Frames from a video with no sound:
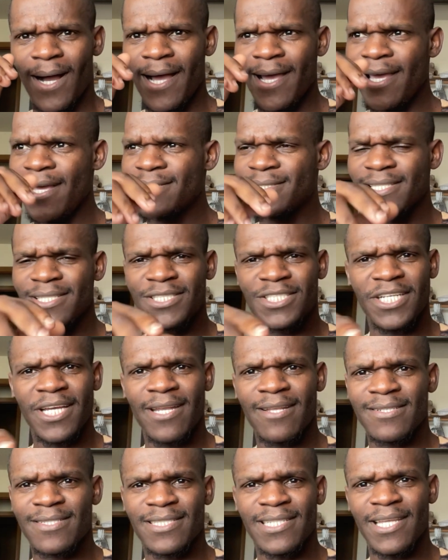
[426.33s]
isn't
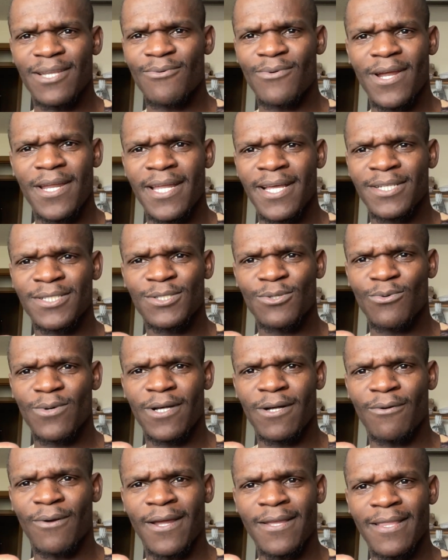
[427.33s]
Jada sitting right next to
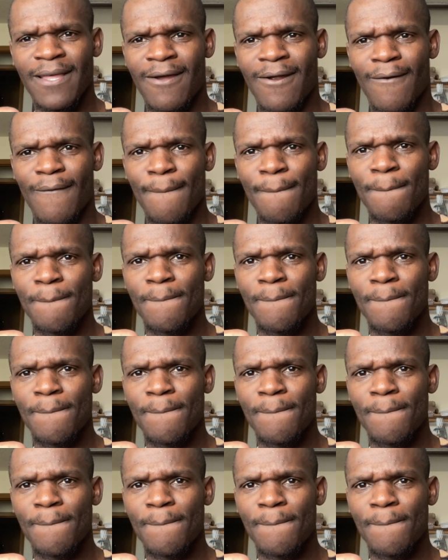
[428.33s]
Will right there?